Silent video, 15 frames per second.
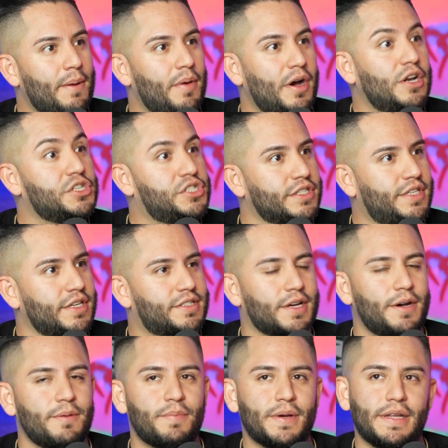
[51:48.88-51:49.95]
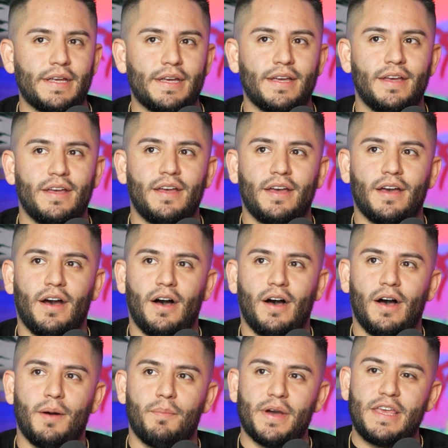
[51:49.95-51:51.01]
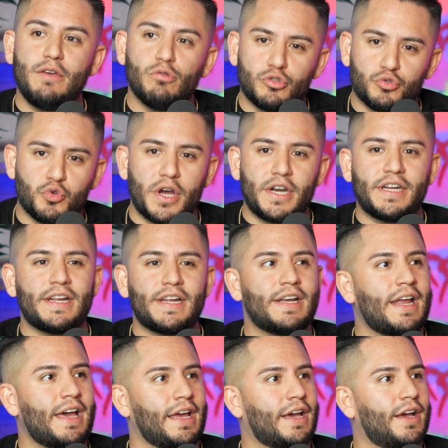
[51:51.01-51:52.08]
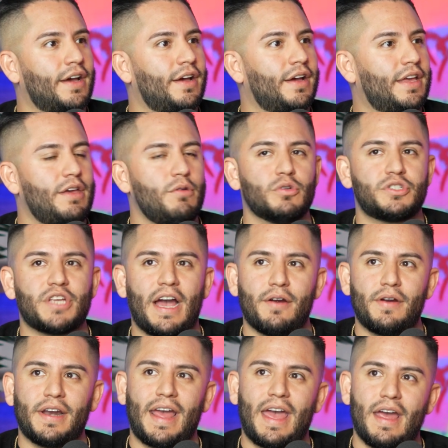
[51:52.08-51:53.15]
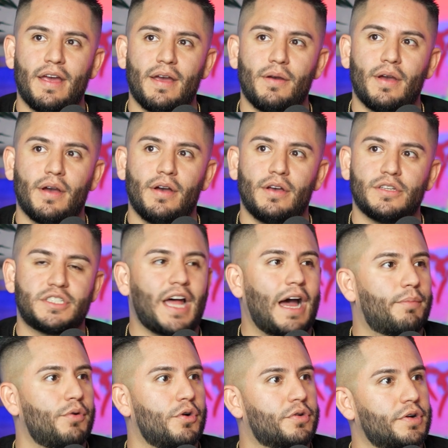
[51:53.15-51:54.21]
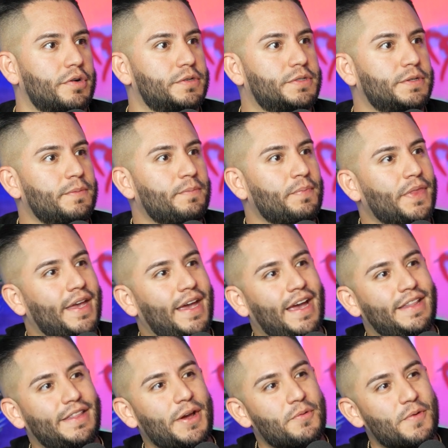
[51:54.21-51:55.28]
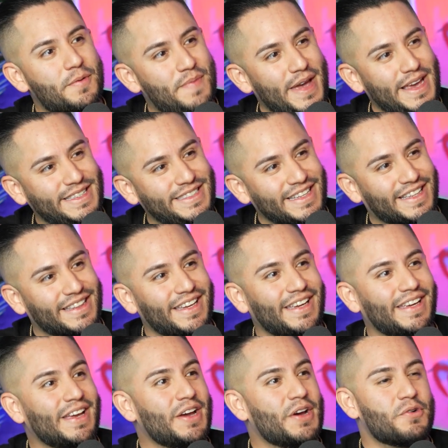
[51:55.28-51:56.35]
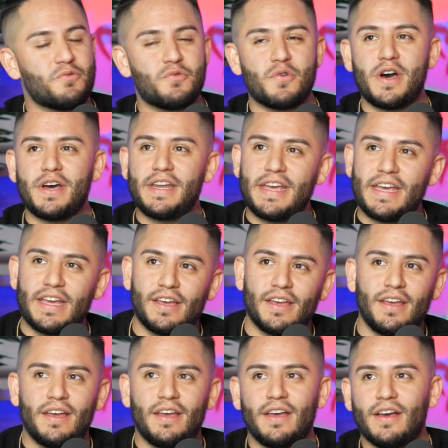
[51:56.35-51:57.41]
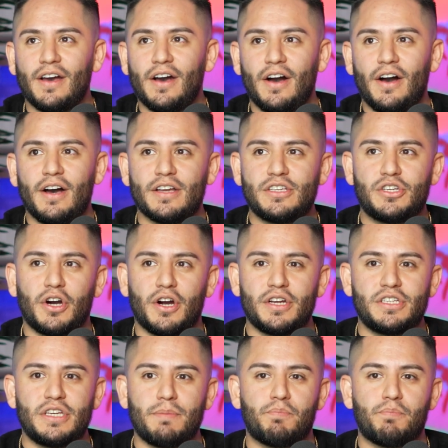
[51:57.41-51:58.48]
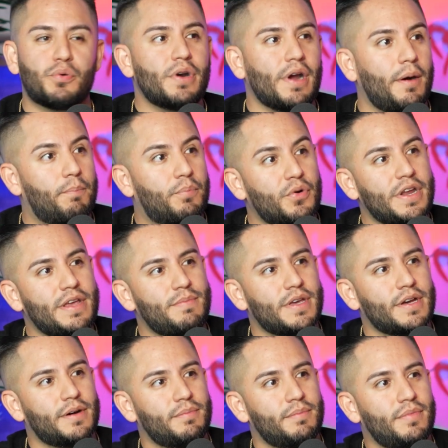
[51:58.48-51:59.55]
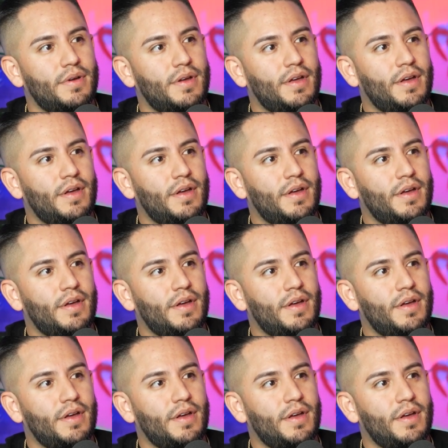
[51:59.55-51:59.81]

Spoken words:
a logistics company, but he was running it like he was hiring stockbrokers. And they were basically running, charging a premium